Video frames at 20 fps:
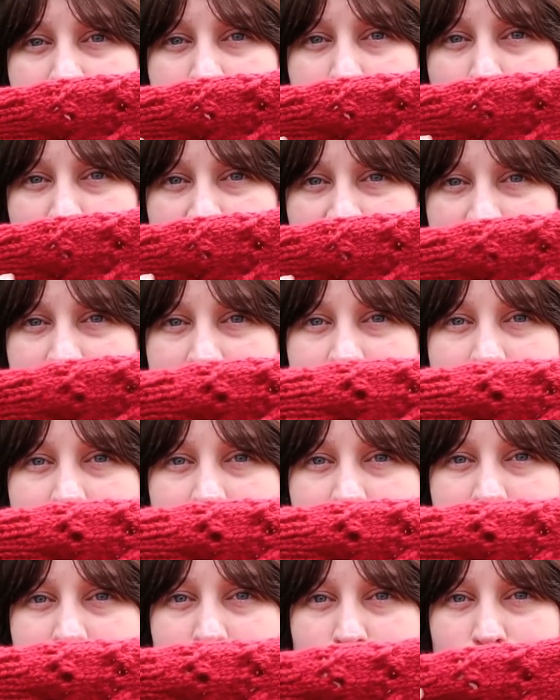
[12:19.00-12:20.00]
body
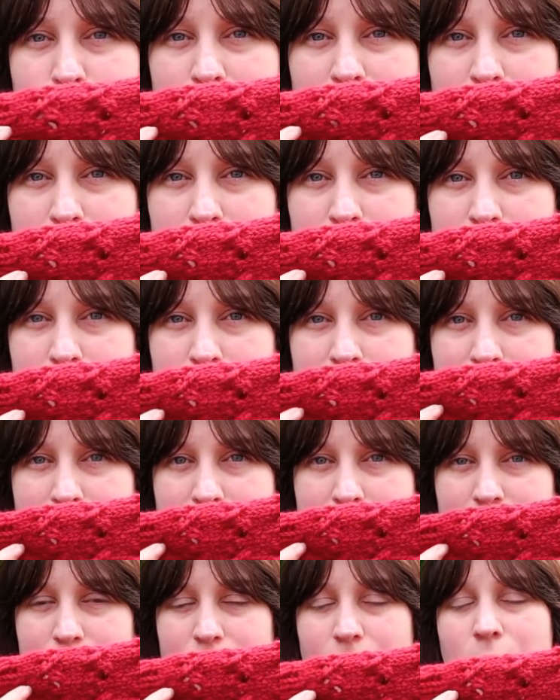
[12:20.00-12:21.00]
and the rib
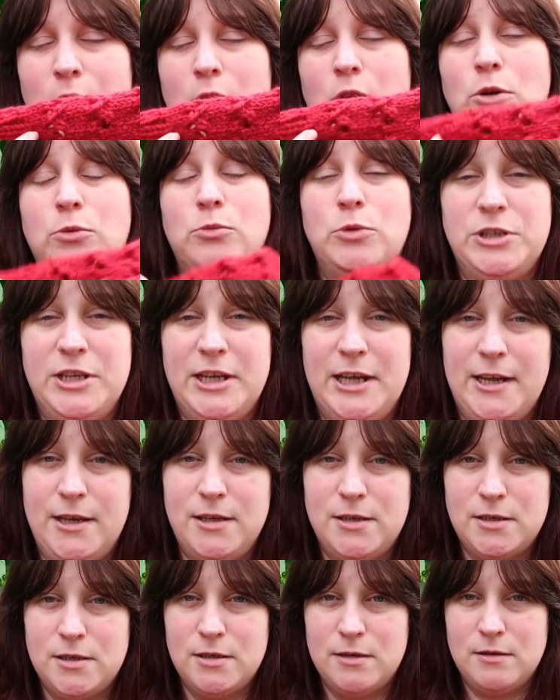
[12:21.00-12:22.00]
there would
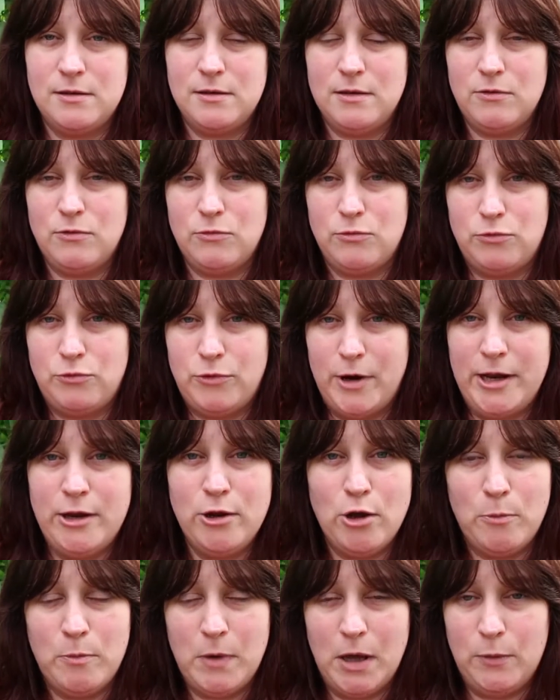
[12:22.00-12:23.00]
hit
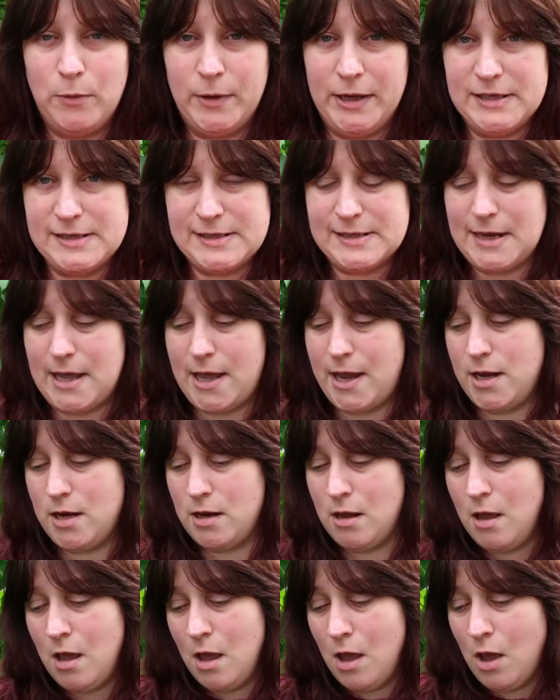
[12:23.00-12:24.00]
right on my waistline.